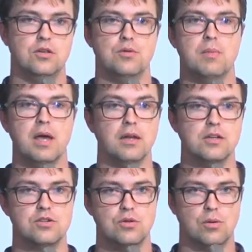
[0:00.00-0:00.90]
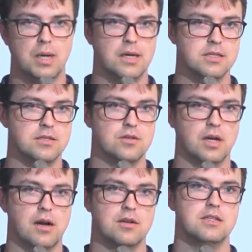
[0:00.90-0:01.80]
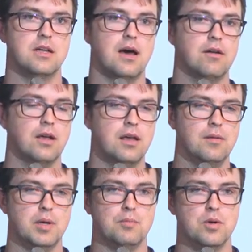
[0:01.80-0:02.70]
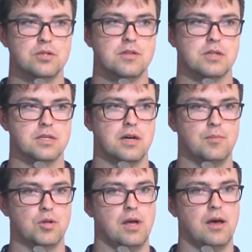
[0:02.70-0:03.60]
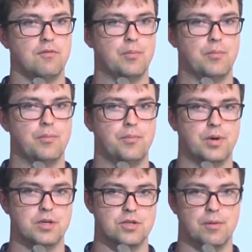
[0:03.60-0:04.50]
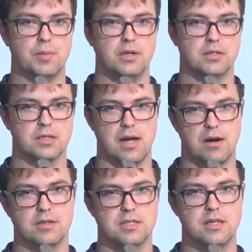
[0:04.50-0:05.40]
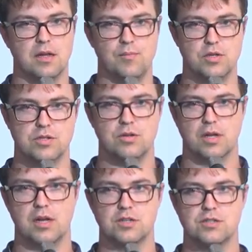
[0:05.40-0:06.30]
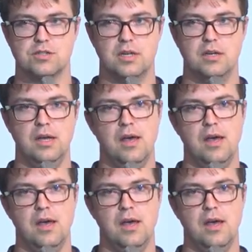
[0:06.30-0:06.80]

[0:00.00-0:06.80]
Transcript: you may need to normalize into a currency and out again, but most of the time you'll have a predominant currency that most of your connections are in,